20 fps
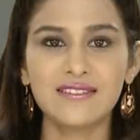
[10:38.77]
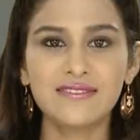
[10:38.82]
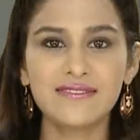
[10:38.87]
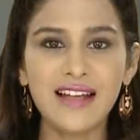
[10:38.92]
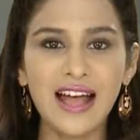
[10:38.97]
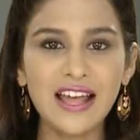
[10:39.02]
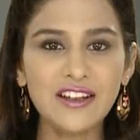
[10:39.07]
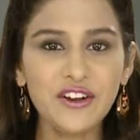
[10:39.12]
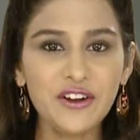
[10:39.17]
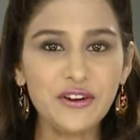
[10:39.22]

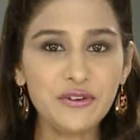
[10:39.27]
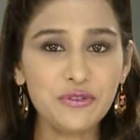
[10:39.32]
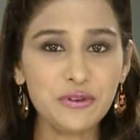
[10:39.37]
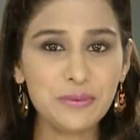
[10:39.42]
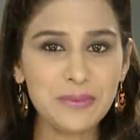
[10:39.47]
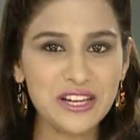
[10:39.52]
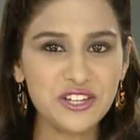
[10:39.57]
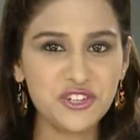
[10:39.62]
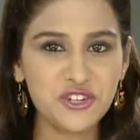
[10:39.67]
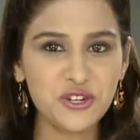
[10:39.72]
Found our
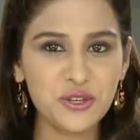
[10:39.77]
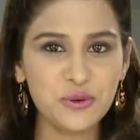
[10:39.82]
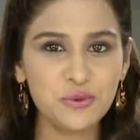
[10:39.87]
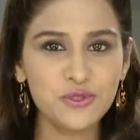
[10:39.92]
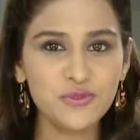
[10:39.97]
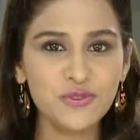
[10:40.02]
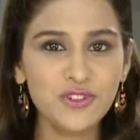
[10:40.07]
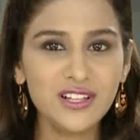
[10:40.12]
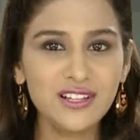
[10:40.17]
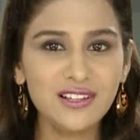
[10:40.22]
information
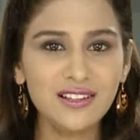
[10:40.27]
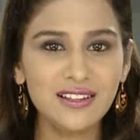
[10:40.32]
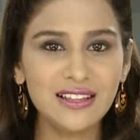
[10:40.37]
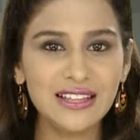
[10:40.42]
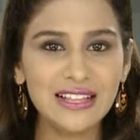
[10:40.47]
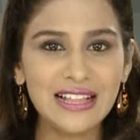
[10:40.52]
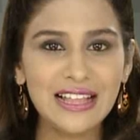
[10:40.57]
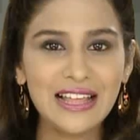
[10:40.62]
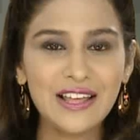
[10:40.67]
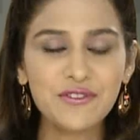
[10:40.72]
useful?
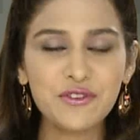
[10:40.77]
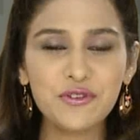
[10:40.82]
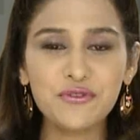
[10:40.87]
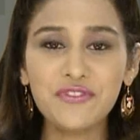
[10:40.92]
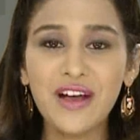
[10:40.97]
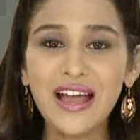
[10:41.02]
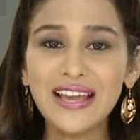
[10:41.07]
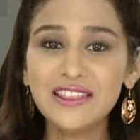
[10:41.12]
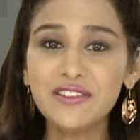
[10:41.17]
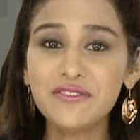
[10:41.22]
If you
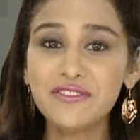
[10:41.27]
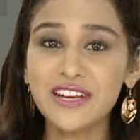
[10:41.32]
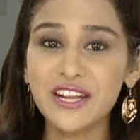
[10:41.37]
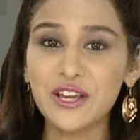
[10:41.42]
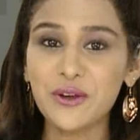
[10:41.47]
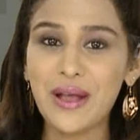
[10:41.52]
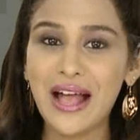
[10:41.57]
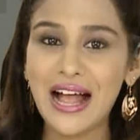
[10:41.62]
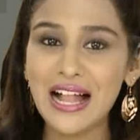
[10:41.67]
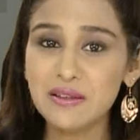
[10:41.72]
find the video
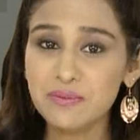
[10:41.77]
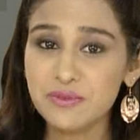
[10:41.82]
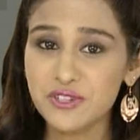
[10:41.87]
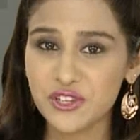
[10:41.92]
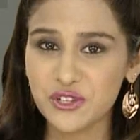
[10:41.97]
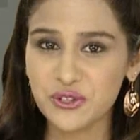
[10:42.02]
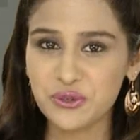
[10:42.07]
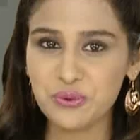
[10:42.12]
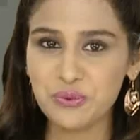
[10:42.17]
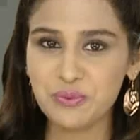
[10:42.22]
helped
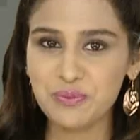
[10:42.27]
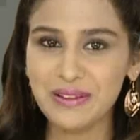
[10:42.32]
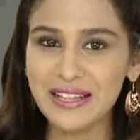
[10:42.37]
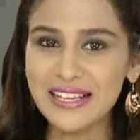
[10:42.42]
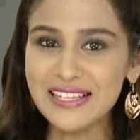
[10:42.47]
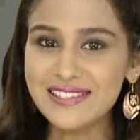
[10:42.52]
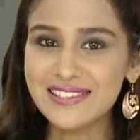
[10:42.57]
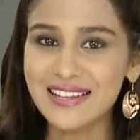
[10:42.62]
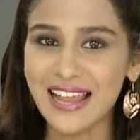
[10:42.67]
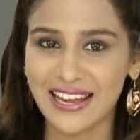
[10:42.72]
you,
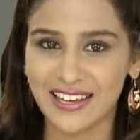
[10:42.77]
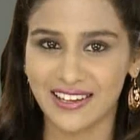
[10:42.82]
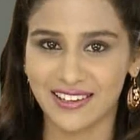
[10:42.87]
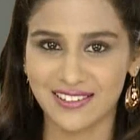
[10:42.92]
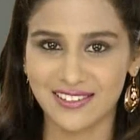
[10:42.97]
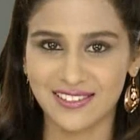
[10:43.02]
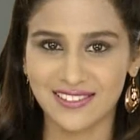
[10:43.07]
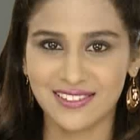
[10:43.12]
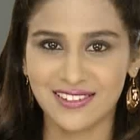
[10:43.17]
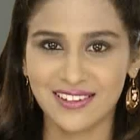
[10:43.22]
please like
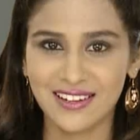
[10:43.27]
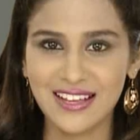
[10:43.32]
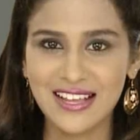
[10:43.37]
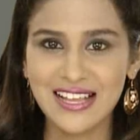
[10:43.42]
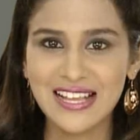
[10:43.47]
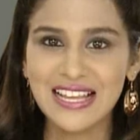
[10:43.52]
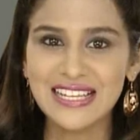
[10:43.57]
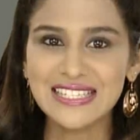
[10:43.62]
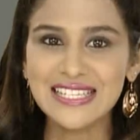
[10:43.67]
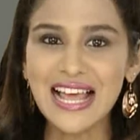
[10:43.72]
it.
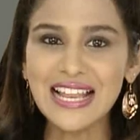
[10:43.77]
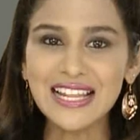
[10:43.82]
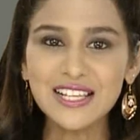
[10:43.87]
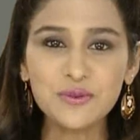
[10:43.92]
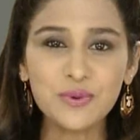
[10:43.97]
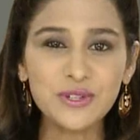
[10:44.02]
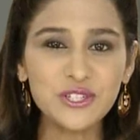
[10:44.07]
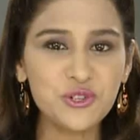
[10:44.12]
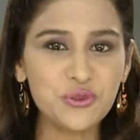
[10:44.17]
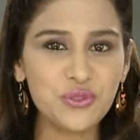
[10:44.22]
Tell us
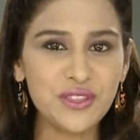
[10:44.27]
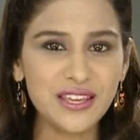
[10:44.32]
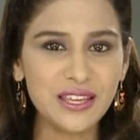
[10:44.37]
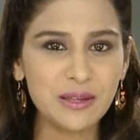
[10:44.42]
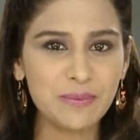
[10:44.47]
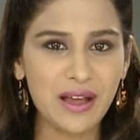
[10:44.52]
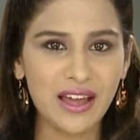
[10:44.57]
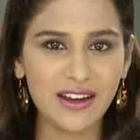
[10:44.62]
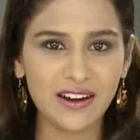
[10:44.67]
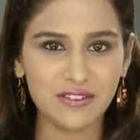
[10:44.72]
what you think
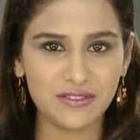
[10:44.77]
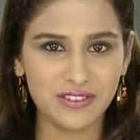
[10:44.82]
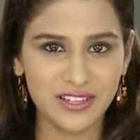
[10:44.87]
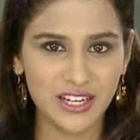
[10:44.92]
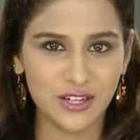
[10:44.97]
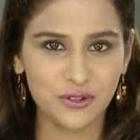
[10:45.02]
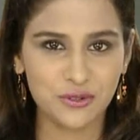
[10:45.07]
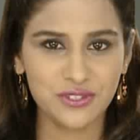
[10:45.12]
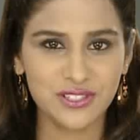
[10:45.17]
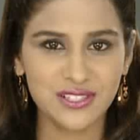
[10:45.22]
about our
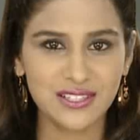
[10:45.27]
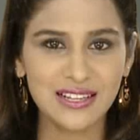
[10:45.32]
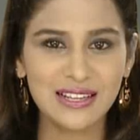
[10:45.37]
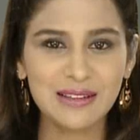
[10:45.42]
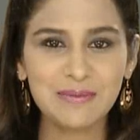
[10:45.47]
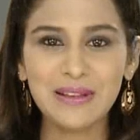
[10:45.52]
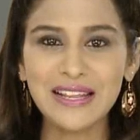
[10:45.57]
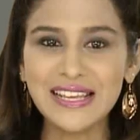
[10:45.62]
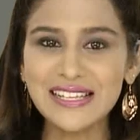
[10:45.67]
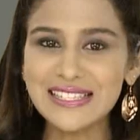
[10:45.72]
videos.
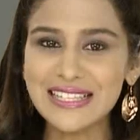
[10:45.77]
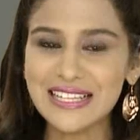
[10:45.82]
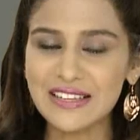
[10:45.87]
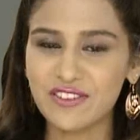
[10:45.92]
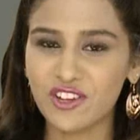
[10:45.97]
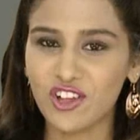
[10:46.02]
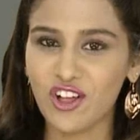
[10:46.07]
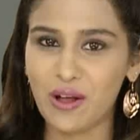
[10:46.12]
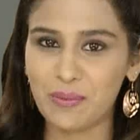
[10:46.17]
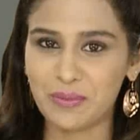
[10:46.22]
Please leave a
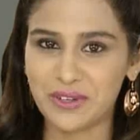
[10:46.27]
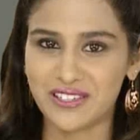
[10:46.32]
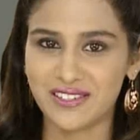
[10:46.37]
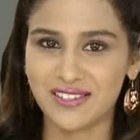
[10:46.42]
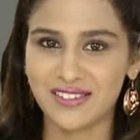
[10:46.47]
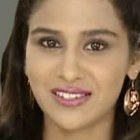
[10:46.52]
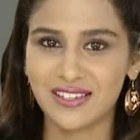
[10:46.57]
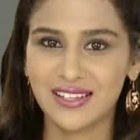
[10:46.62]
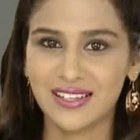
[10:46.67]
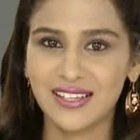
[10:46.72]
comment.
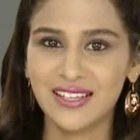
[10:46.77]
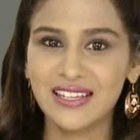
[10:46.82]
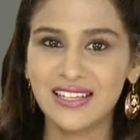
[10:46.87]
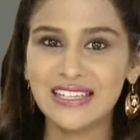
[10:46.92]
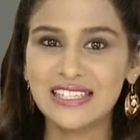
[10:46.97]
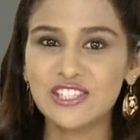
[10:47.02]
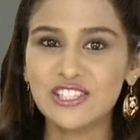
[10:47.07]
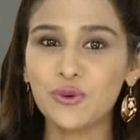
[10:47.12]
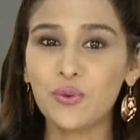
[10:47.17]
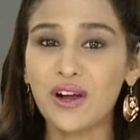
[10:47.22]

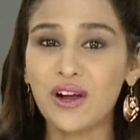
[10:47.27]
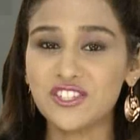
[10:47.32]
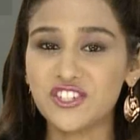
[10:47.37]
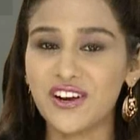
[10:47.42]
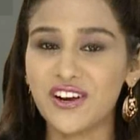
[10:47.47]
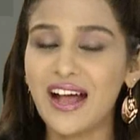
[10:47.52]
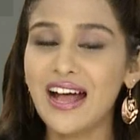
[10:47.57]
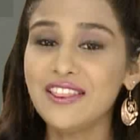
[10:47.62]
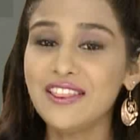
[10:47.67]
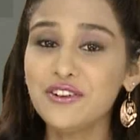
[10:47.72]
To watch
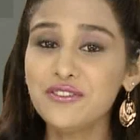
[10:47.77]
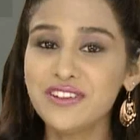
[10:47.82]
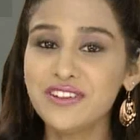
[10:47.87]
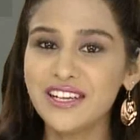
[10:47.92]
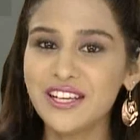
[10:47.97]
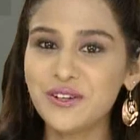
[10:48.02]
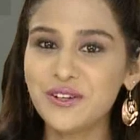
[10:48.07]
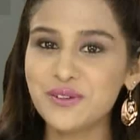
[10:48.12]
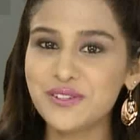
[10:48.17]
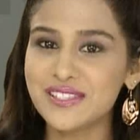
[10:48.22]
our other
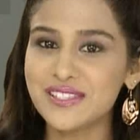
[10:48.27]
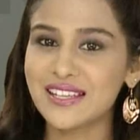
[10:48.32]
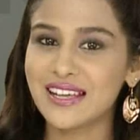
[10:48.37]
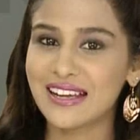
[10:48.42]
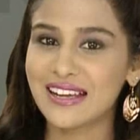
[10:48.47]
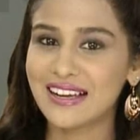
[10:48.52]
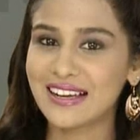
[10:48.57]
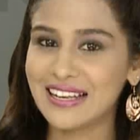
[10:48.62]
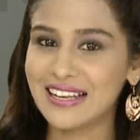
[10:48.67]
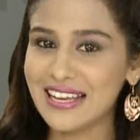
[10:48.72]
videos,
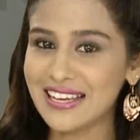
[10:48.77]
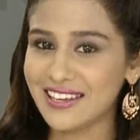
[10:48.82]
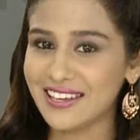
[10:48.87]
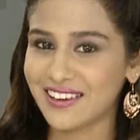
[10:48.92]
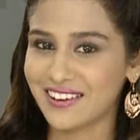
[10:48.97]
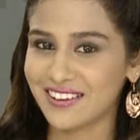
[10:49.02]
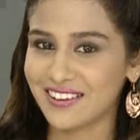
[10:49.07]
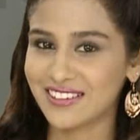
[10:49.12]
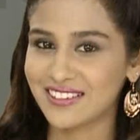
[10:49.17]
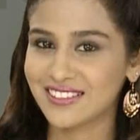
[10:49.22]
click
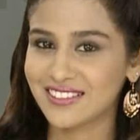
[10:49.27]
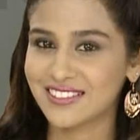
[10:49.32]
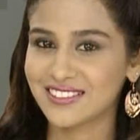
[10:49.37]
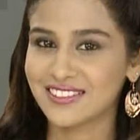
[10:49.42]
here.